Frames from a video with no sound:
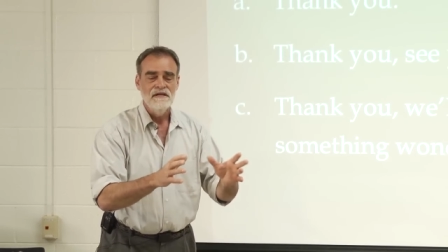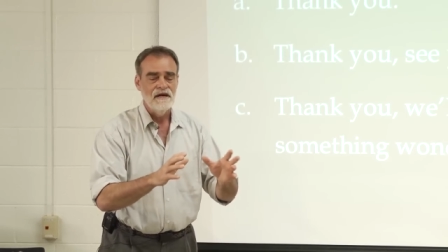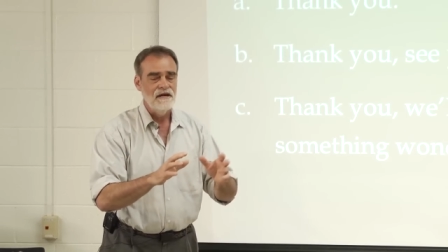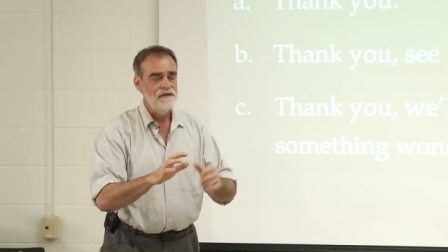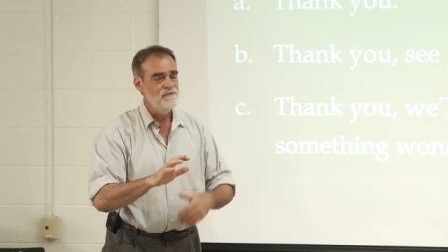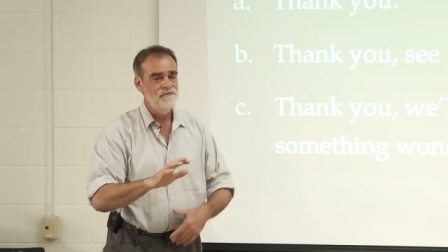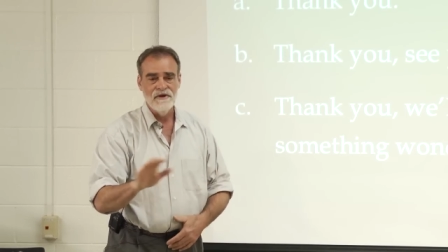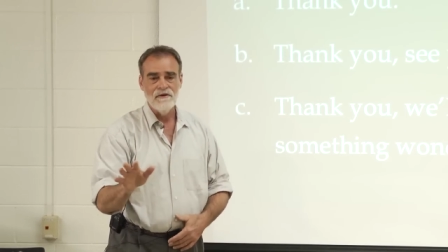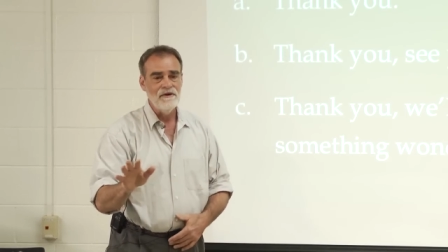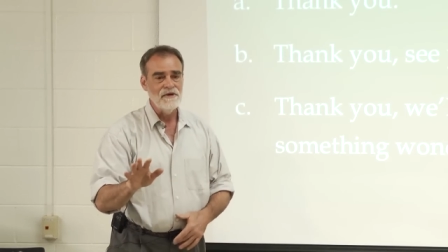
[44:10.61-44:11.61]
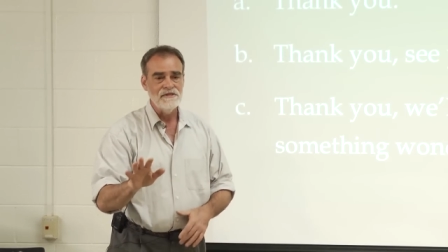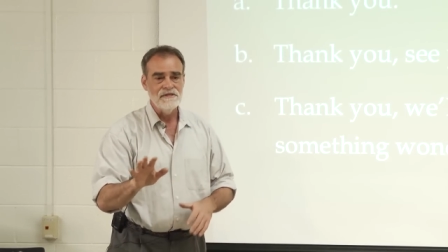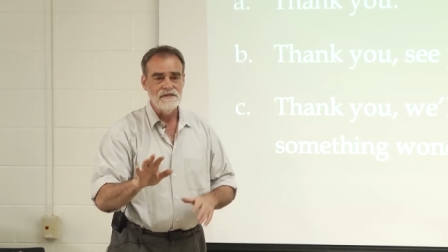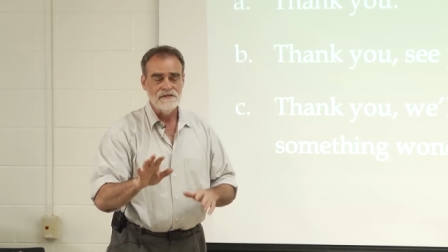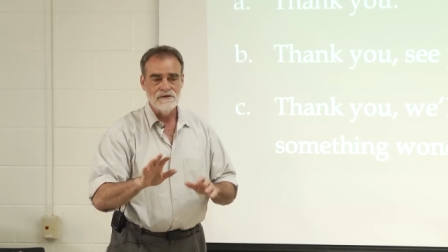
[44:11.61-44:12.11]
Uh, very
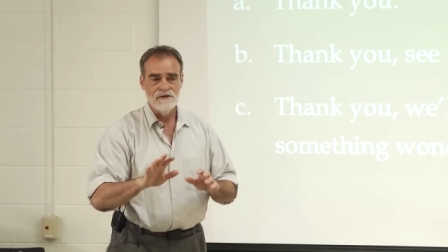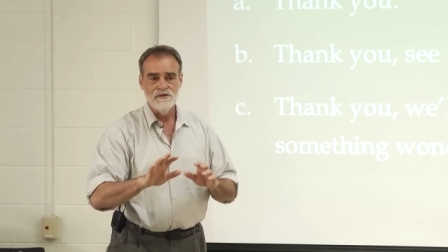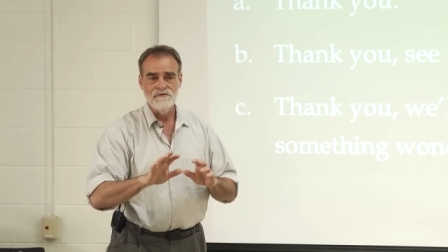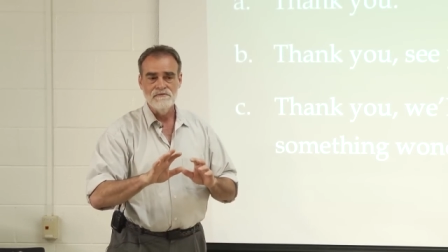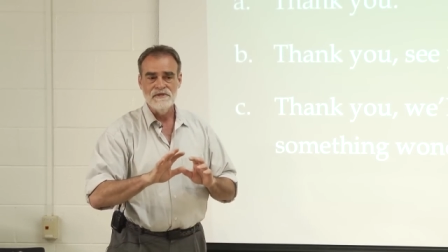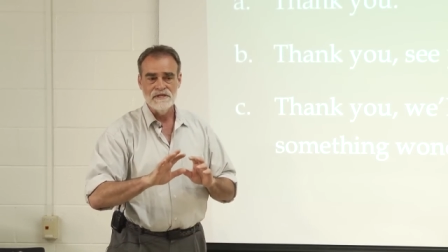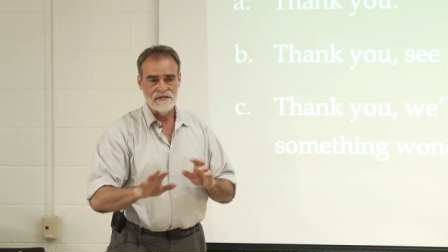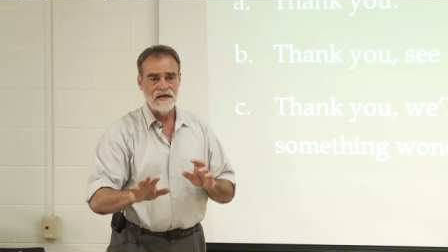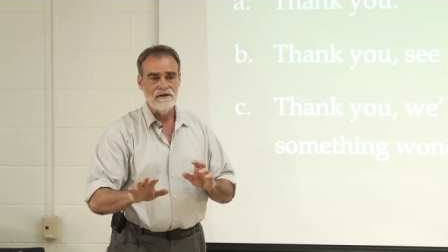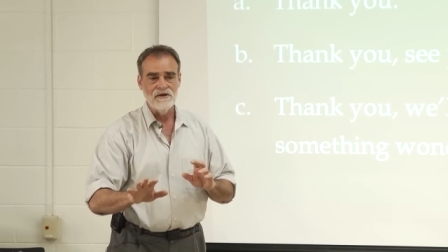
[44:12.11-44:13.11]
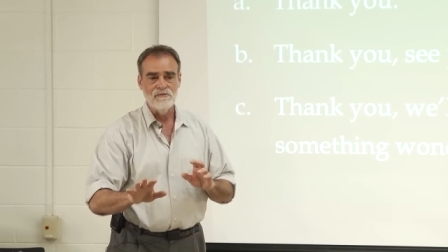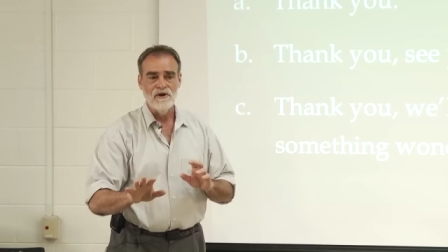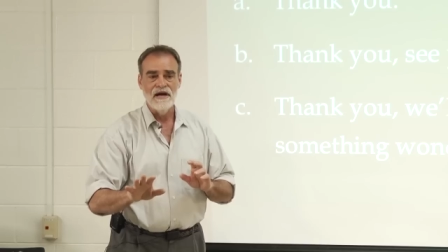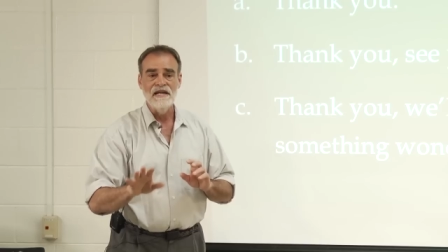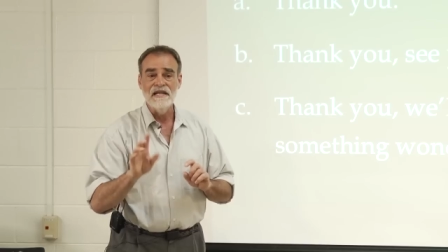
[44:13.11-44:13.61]
much discourage you from discounting your
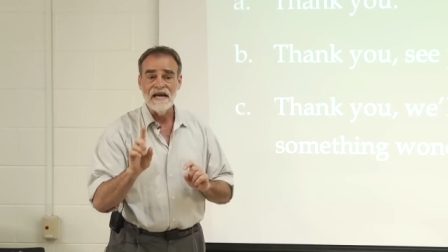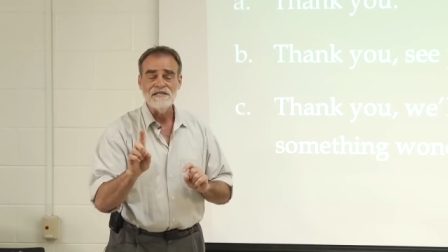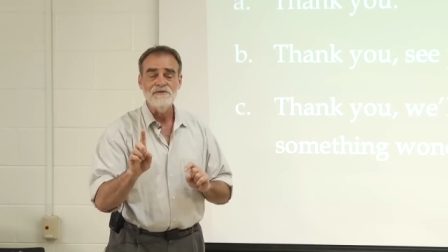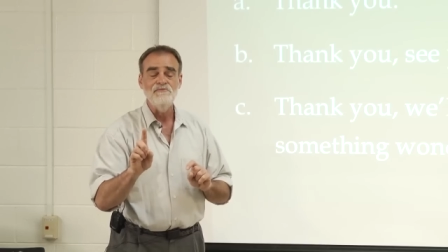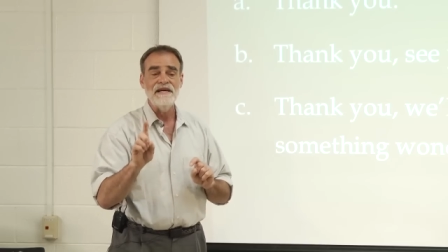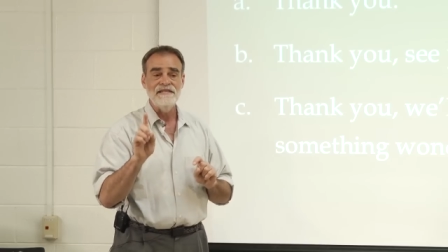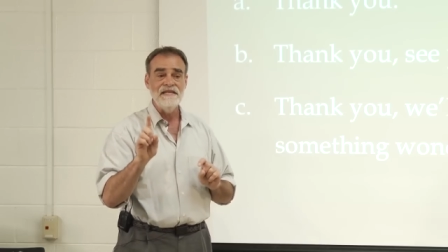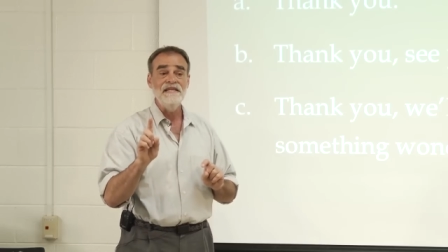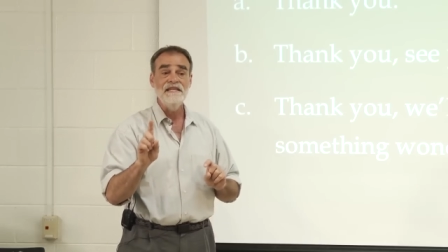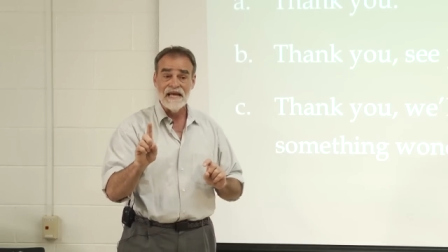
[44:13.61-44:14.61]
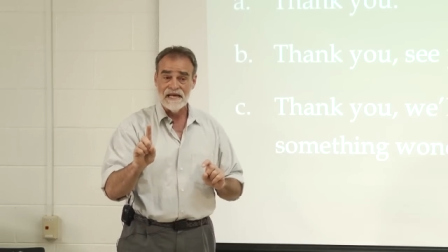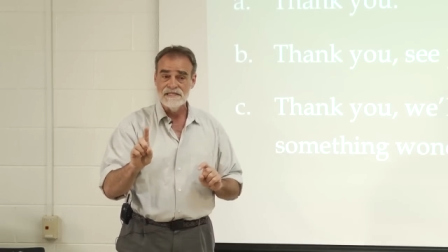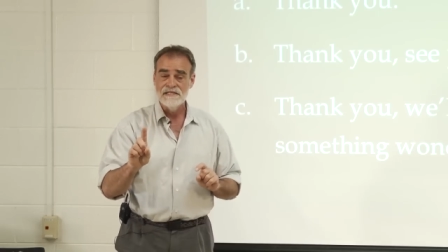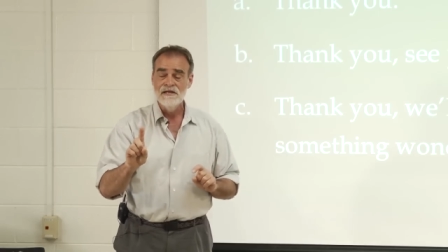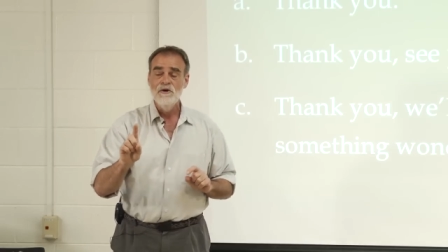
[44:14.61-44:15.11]
product, unless by
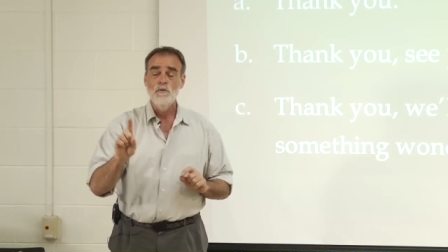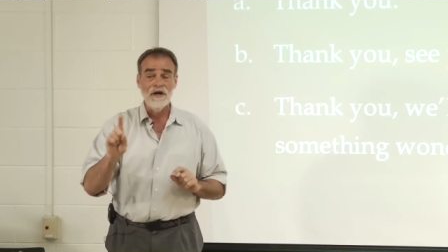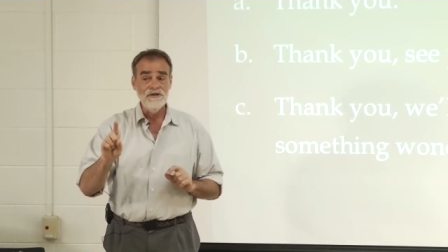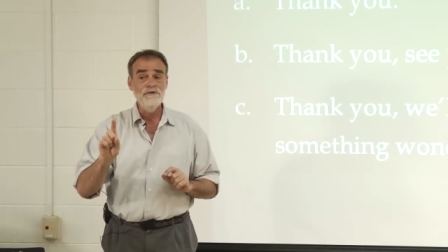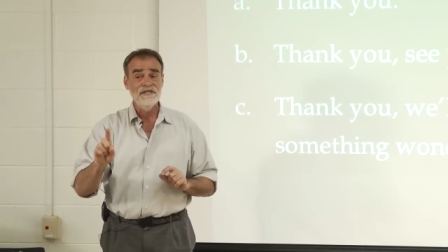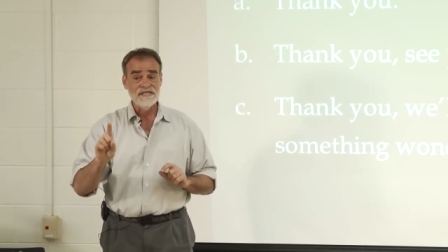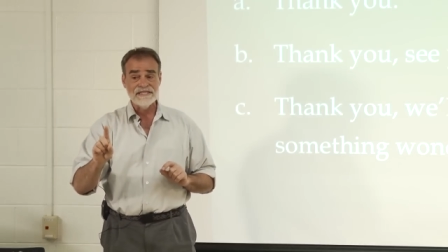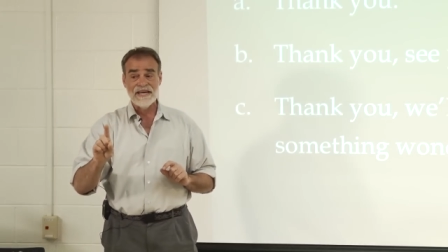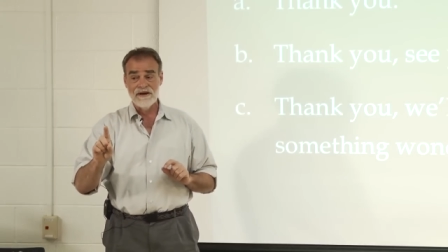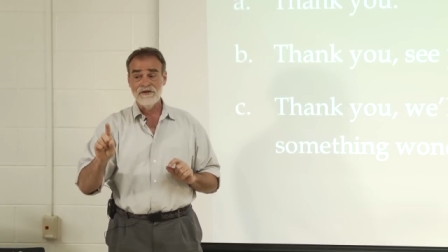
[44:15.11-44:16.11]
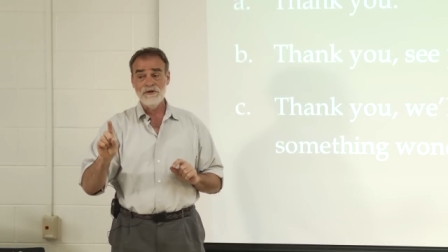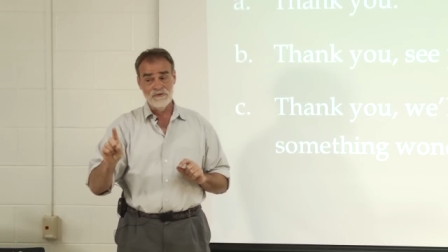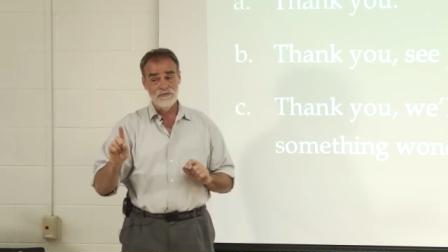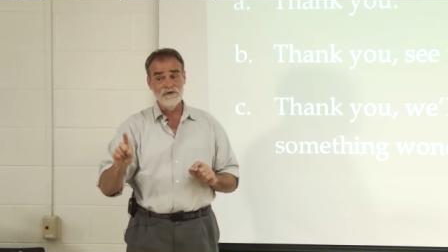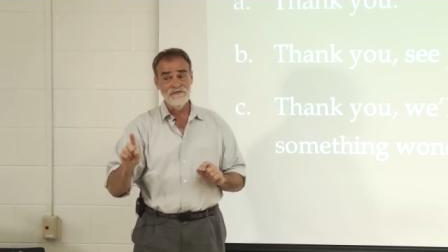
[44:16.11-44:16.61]
unless when you discount it,
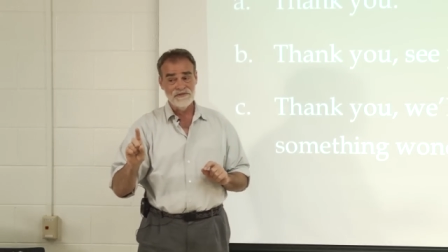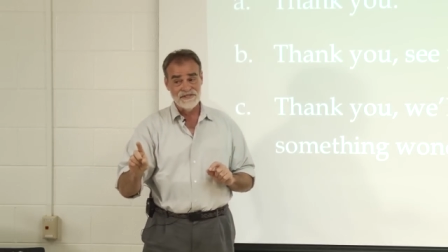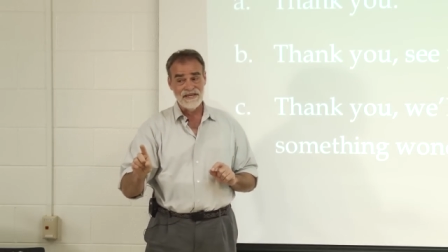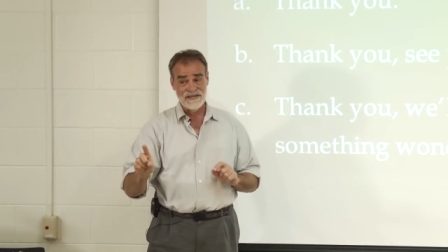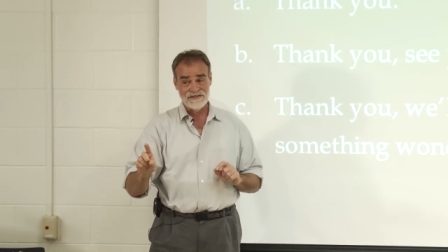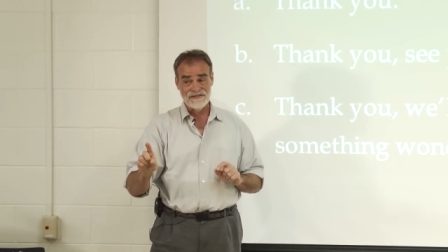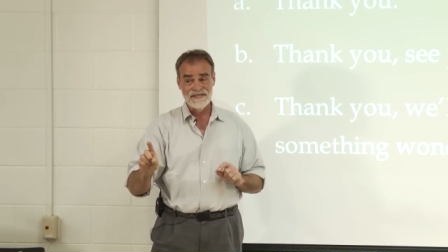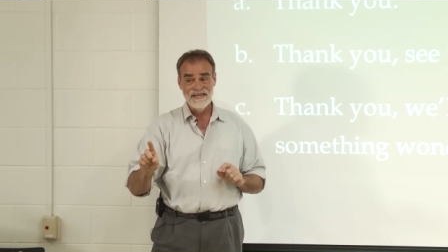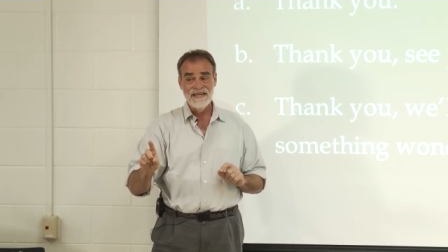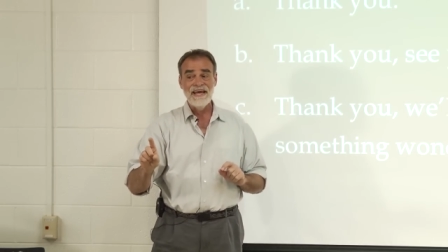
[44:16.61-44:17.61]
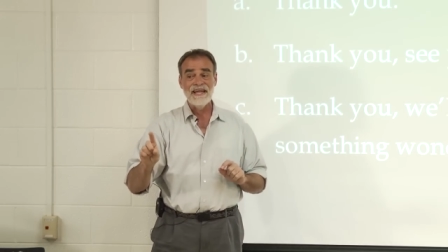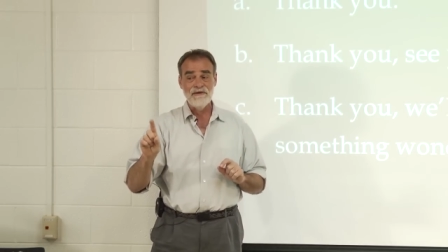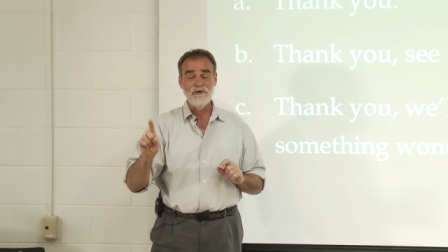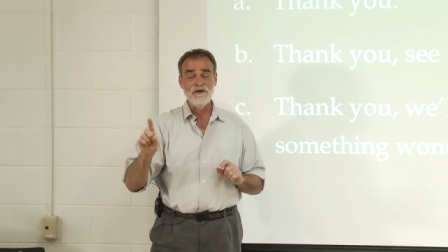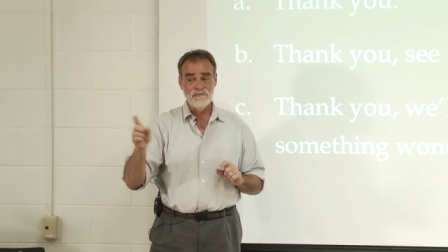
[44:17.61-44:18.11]
you improve your sales. And
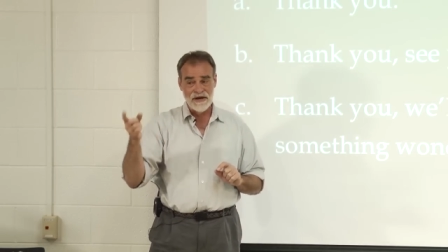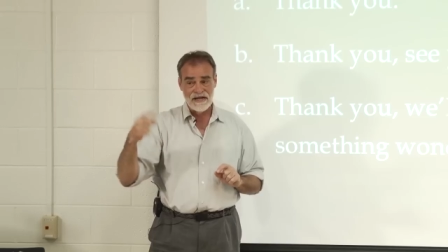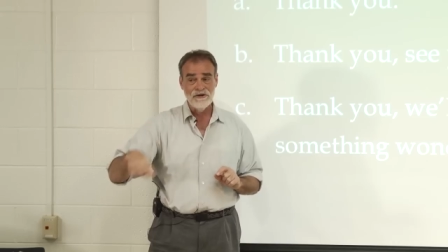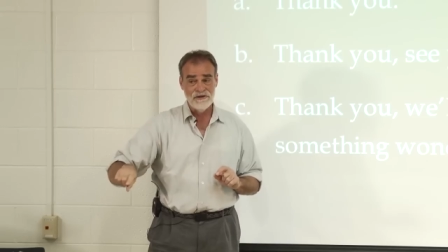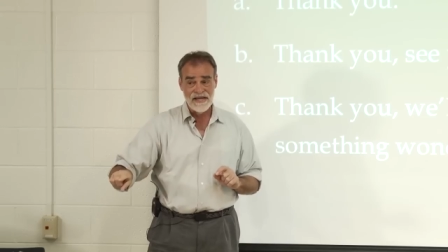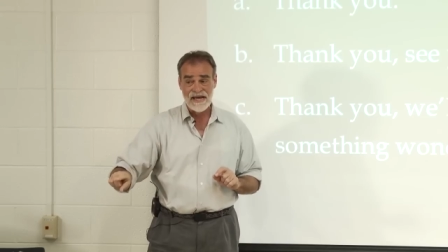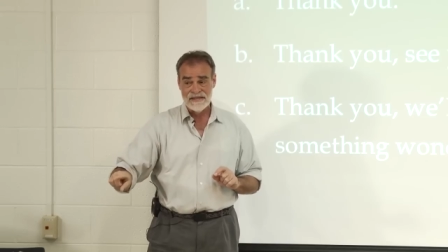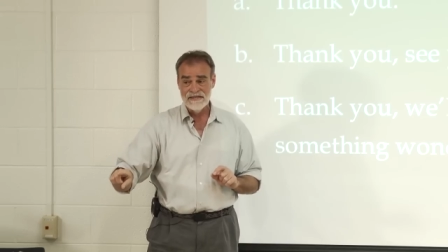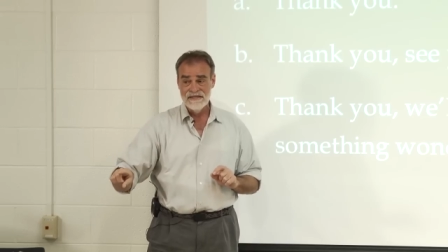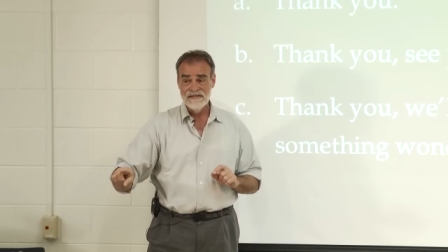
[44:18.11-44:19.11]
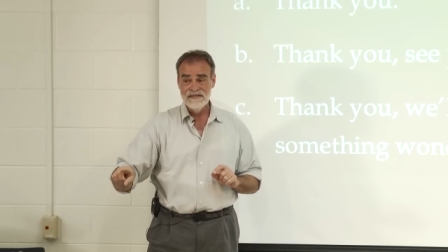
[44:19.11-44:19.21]
I mean your body, your net,